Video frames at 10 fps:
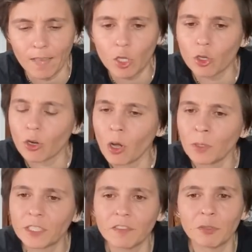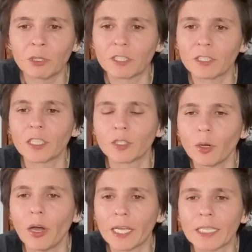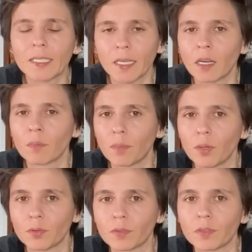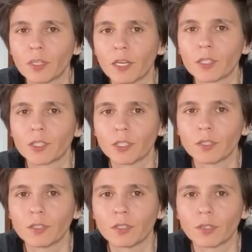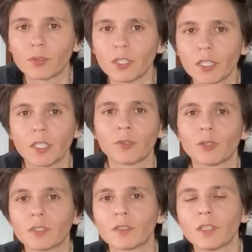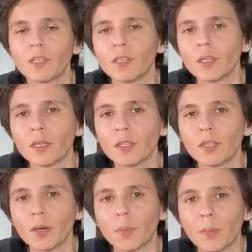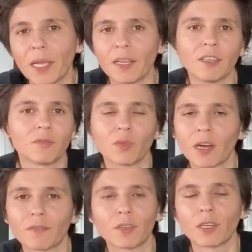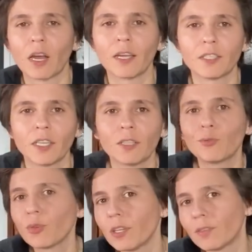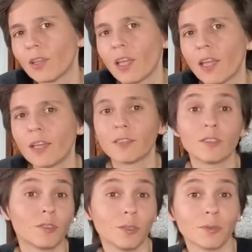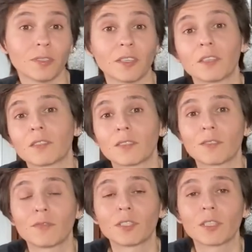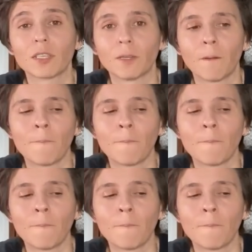You're almost giving me the sense, oh, I can take on both energies, you know, dealing with the pain of whatever I dealt with and this new thing, because it feels good.